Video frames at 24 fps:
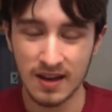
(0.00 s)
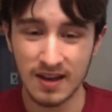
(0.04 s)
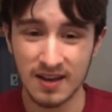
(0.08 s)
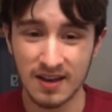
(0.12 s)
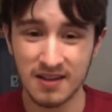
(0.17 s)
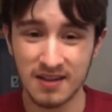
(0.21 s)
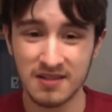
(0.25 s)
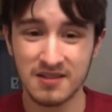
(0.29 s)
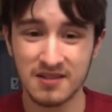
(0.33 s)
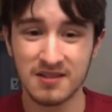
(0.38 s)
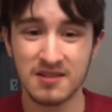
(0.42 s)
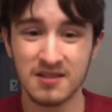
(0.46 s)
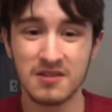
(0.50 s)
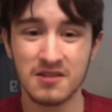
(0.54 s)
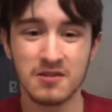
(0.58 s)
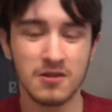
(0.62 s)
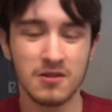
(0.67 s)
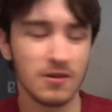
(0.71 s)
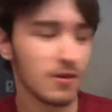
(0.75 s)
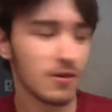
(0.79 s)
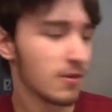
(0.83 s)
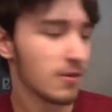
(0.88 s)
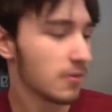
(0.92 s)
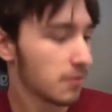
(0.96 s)
and
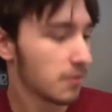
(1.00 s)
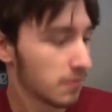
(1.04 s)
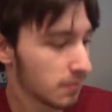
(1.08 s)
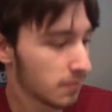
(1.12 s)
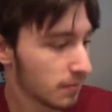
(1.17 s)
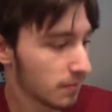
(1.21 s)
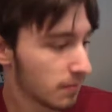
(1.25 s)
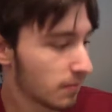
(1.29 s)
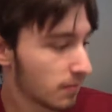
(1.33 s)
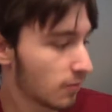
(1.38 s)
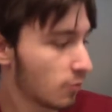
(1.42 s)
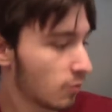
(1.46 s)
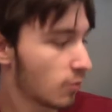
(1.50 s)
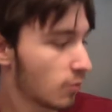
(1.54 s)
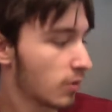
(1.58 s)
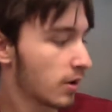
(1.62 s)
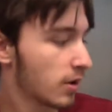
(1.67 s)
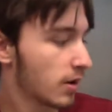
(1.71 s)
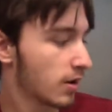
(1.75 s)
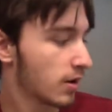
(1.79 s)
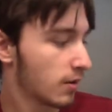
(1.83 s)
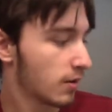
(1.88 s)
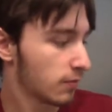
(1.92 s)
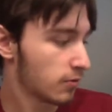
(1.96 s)

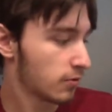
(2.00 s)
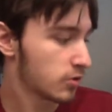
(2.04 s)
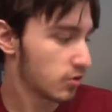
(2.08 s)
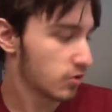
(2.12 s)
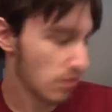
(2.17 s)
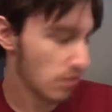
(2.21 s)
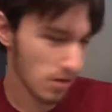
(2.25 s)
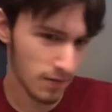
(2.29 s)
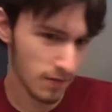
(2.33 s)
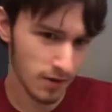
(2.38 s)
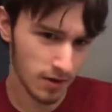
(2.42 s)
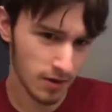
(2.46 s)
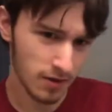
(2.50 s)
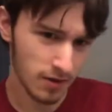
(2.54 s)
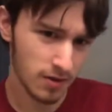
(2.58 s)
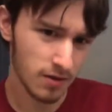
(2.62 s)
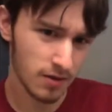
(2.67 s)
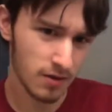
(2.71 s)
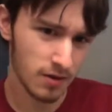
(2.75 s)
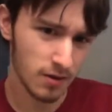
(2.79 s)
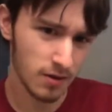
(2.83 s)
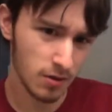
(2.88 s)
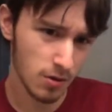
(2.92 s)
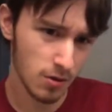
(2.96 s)
when I first heard of it, I
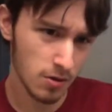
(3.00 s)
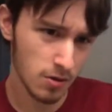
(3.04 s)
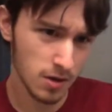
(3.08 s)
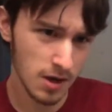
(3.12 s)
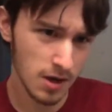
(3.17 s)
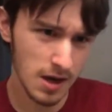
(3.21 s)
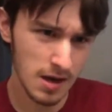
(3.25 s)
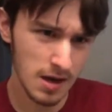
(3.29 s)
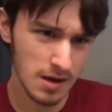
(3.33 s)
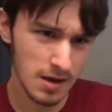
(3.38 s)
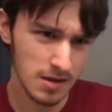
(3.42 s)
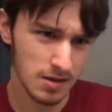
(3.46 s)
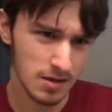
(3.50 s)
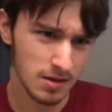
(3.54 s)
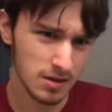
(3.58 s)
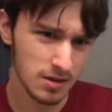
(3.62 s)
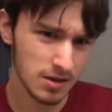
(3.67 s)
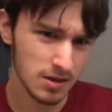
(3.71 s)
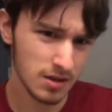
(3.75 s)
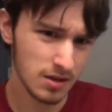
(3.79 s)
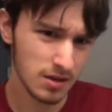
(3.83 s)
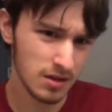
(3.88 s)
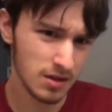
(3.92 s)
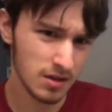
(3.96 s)
thought, okay,
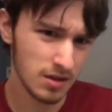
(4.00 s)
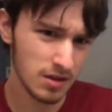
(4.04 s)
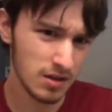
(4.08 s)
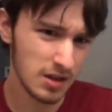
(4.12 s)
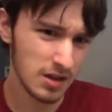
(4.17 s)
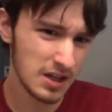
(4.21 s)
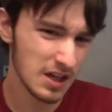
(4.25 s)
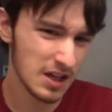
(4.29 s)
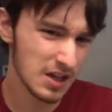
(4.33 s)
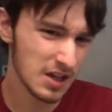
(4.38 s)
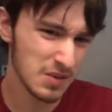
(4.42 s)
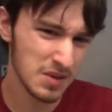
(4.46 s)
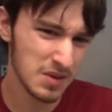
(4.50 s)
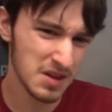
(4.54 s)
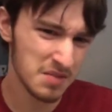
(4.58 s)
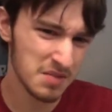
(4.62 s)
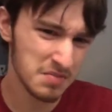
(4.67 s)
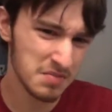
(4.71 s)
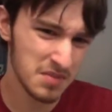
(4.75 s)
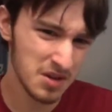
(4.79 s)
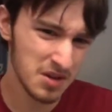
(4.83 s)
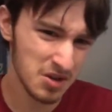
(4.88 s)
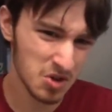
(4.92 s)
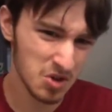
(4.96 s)
is it gonna be
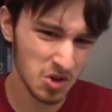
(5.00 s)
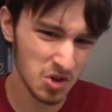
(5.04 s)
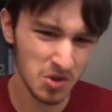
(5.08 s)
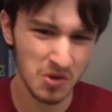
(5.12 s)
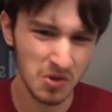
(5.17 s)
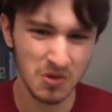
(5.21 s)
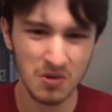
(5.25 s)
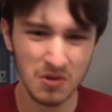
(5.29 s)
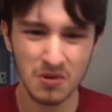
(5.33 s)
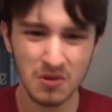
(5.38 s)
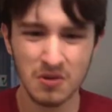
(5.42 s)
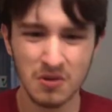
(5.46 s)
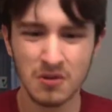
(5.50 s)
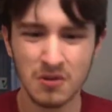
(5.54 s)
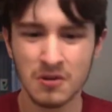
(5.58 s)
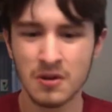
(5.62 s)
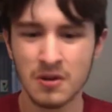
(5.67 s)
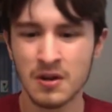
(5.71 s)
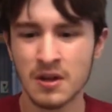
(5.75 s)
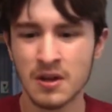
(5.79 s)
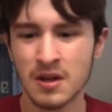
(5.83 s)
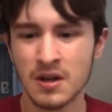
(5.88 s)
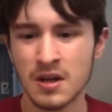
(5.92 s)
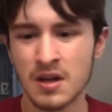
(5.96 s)
a miniature
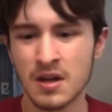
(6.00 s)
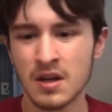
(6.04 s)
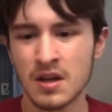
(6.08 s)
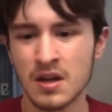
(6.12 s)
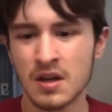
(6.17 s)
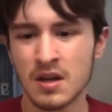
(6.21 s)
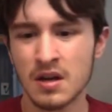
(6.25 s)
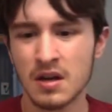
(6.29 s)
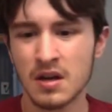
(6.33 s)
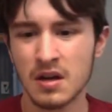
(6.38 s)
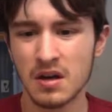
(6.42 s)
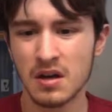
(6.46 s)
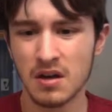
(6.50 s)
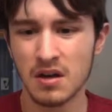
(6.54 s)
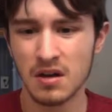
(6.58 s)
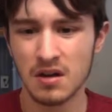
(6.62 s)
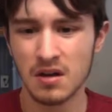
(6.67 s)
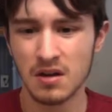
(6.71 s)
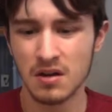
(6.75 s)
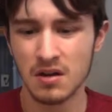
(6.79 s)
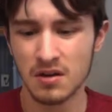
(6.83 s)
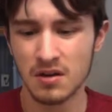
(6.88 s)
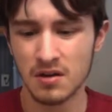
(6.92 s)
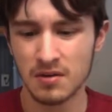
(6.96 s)

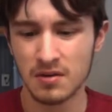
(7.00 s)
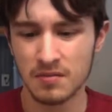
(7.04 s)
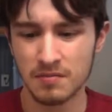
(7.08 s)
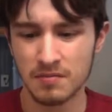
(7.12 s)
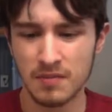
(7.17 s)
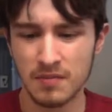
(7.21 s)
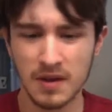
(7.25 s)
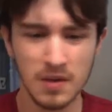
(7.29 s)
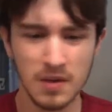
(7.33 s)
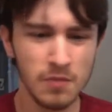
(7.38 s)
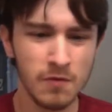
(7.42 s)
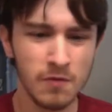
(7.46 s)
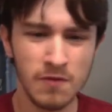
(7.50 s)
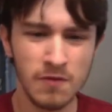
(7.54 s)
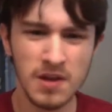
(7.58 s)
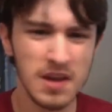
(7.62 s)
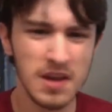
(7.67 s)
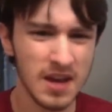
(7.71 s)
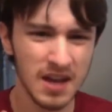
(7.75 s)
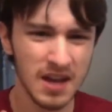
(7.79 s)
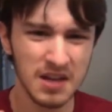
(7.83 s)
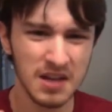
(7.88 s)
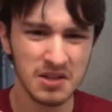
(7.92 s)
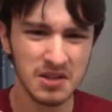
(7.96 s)
uh,
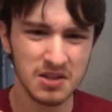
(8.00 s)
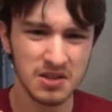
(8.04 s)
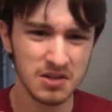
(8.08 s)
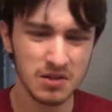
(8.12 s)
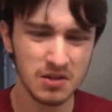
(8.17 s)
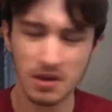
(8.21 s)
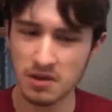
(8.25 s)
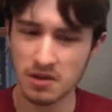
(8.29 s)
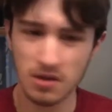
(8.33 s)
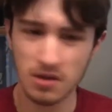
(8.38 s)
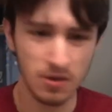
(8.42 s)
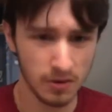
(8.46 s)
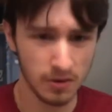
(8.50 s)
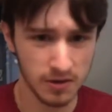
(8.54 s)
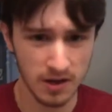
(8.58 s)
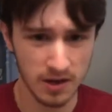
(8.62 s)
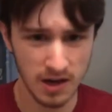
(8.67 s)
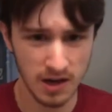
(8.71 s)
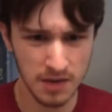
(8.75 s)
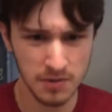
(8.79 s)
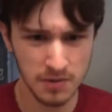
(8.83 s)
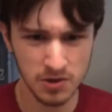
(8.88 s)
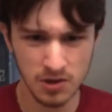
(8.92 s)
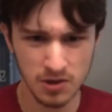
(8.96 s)
MVS like the
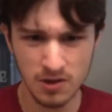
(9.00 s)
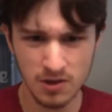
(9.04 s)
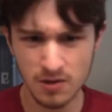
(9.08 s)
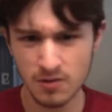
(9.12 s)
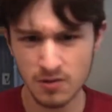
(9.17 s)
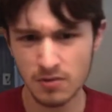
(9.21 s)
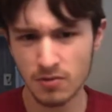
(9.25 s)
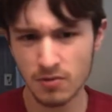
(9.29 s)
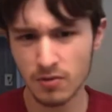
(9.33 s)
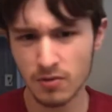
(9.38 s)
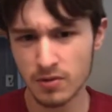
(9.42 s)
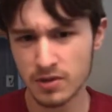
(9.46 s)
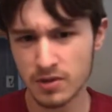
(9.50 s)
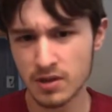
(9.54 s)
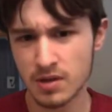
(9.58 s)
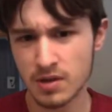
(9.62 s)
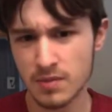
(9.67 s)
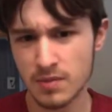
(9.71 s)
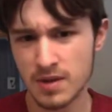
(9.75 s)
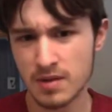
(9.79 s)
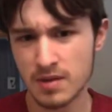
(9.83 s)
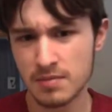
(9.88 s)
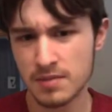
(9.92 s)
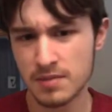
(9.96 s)
arcade machine, or is it
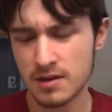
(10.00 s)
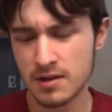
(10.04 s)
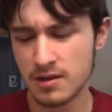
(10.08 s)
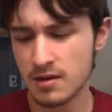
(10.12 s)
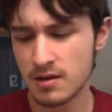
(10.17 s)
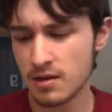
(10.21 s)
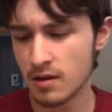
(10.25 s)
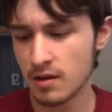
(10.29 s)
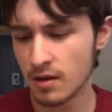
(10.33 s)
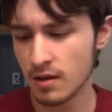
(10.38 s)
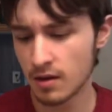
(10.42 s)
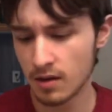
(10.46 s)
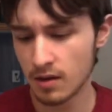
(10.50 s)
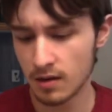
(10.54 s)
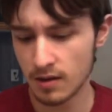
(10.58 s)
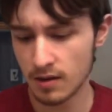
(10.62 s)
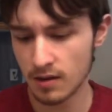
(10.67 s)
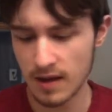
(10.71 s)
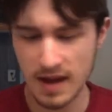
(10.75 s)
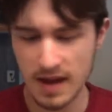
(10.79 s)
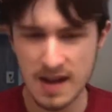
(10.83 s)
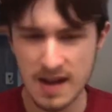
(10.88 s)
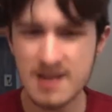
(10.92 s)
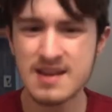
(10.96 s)
gonna be a mini
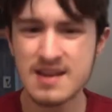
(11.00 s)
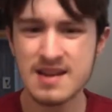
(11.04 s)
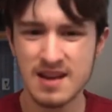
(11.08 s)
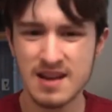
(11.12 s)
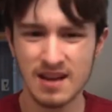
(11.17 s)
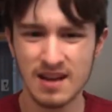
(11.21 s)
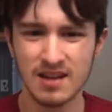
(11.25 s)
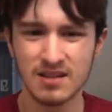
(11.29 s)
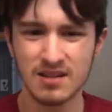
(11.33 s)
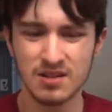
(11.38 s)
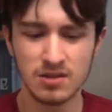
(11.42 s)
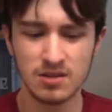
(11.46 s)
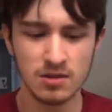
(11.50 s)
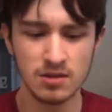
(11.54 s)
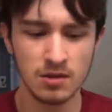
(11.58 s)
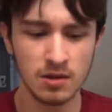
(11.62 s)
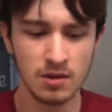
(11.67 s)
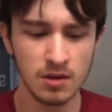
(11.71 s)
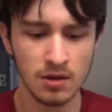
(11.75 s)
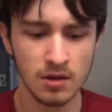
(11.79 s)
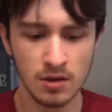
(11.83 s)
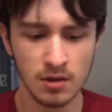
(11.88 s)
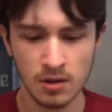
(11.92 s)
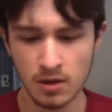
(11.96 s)
AES?